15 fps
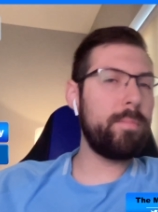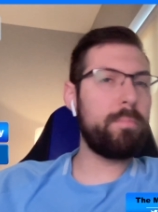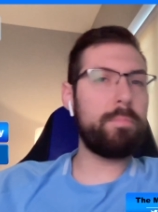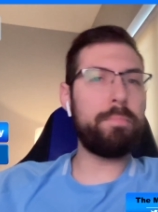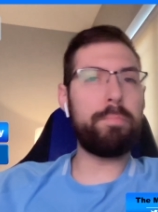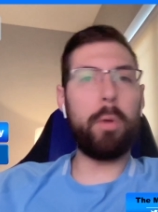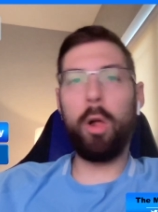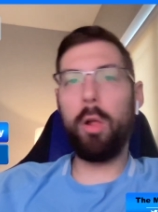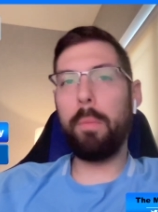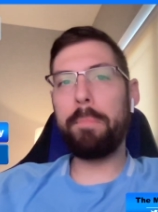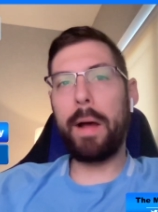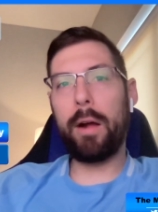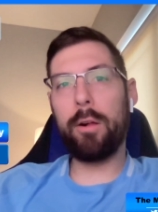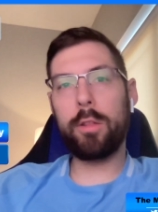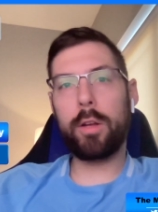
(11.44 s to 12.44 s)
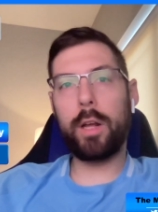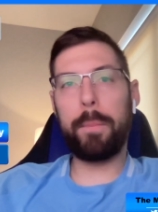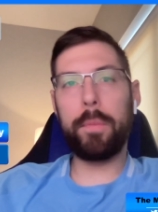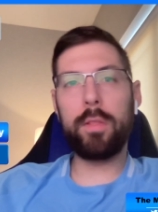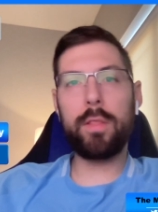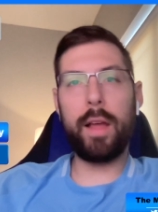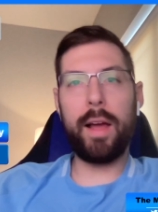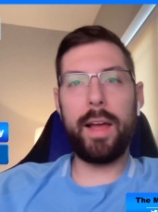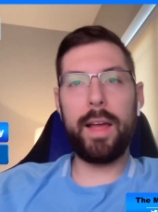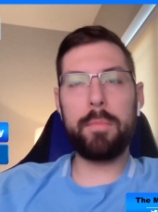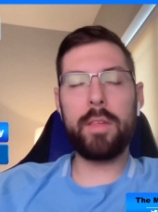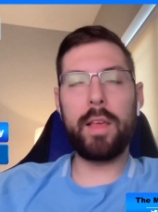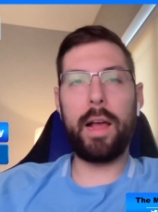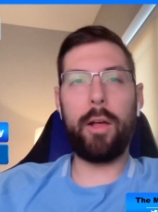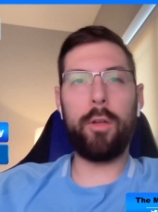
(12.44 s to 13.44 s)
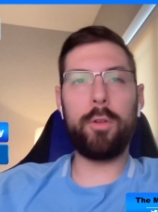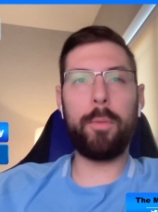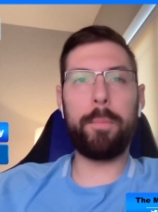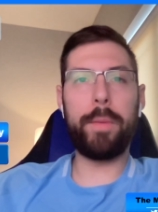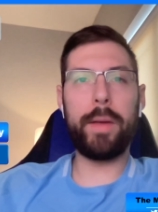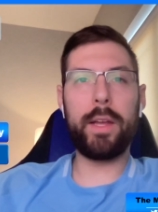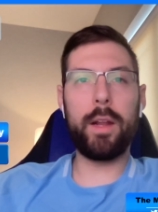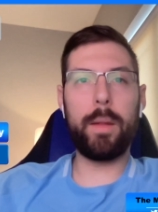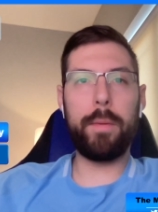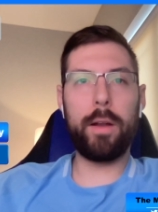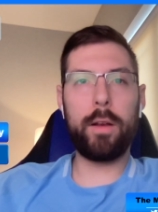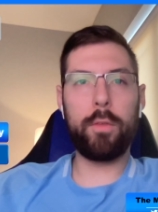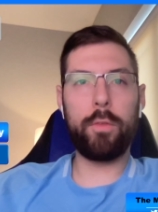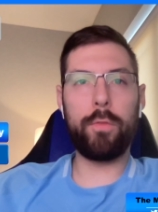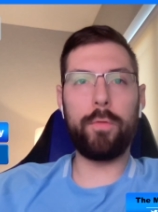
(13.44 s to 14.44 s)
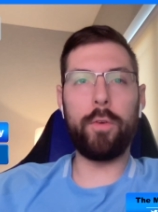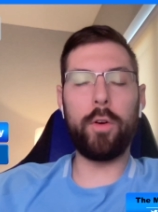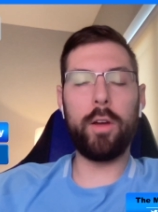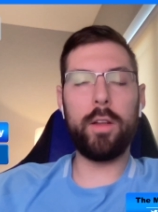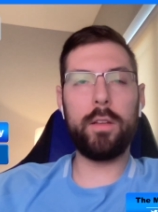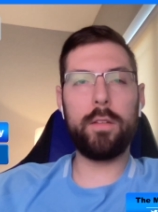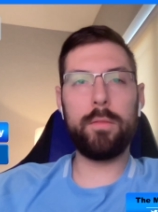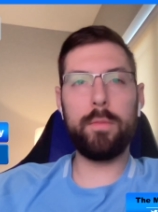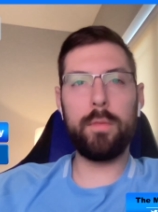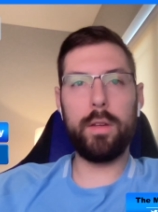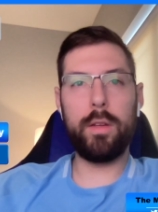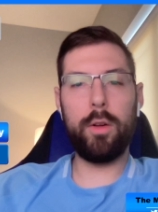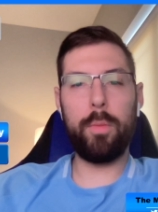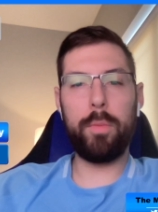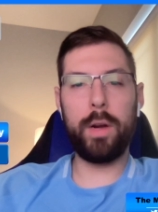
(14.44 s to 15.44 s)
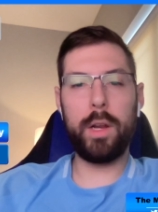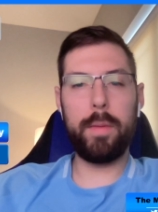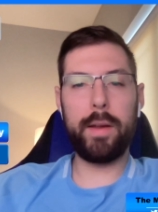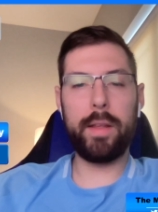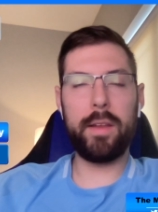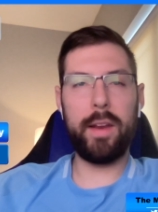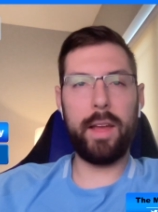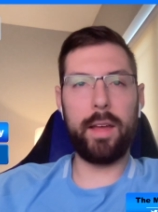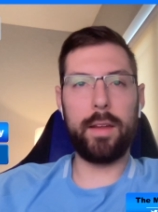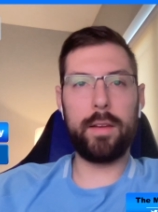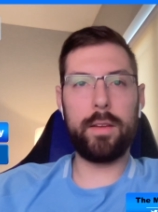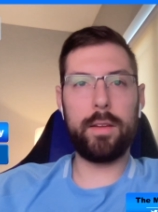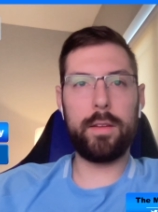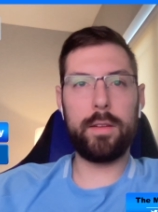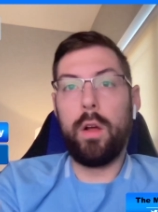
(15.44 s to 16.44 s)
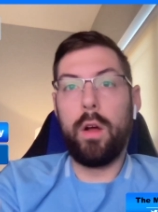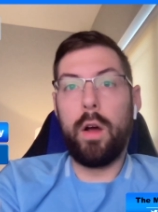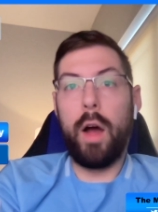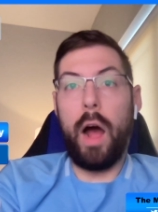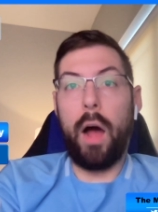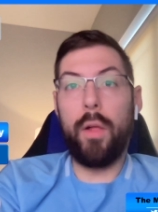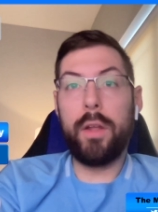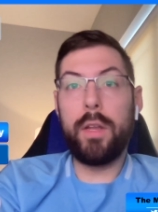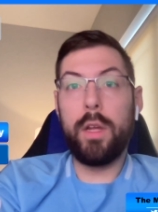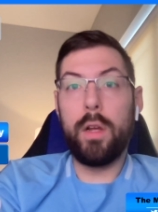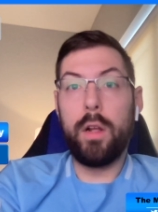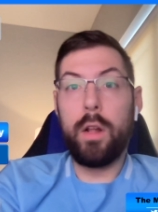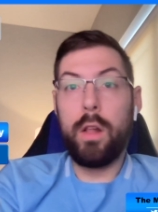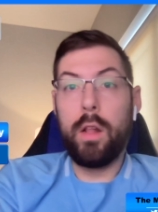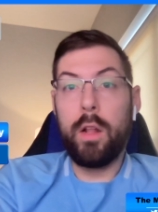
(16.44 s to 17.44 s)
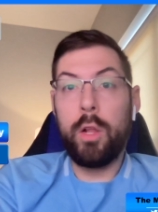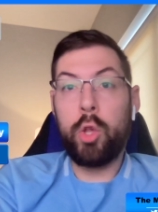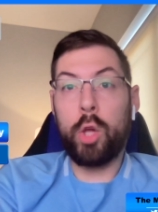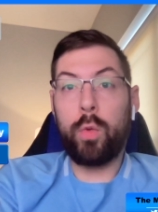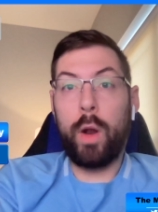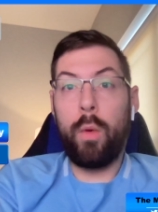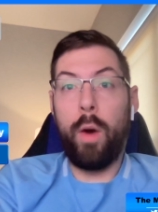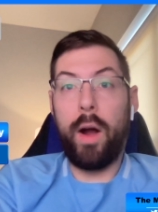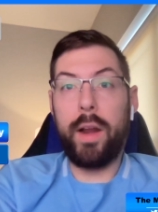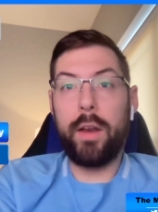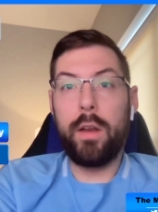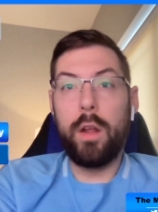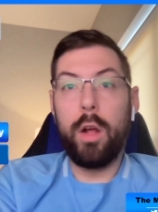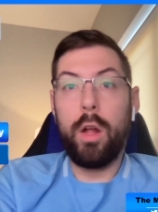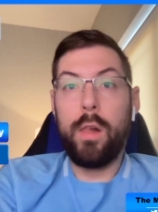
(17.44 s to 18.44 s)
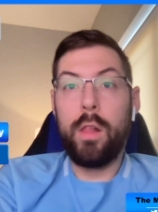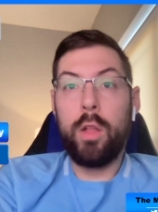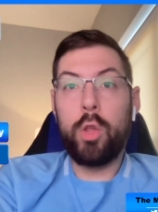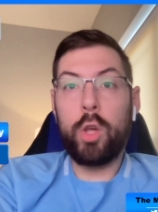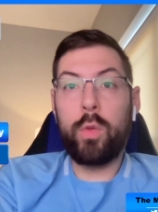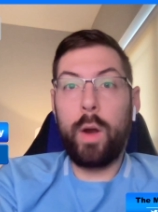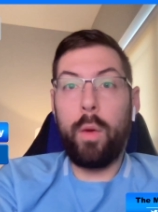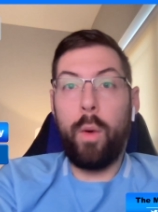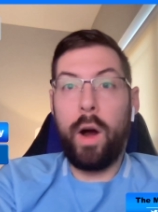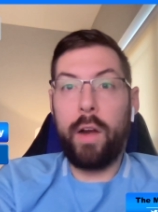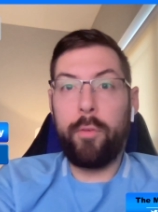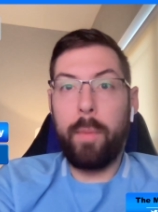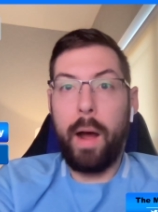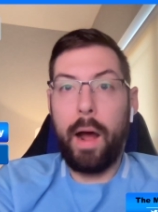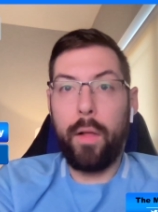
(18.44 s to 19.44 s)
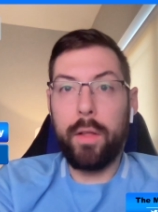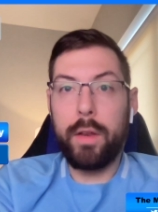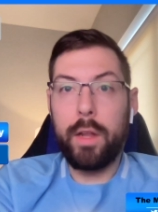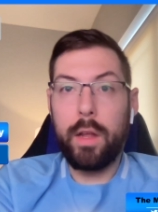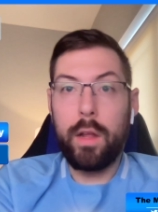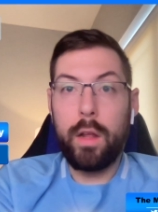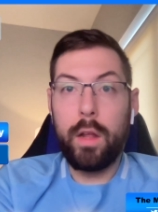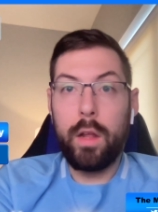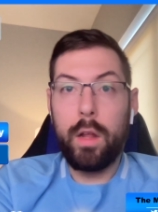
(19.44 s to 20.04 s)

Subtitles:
Ball bounce a couple times. Haaland will pick it up on his foot and put it in the back of the net. Haaland, just what I wanted. Just what I wanted from Haaland.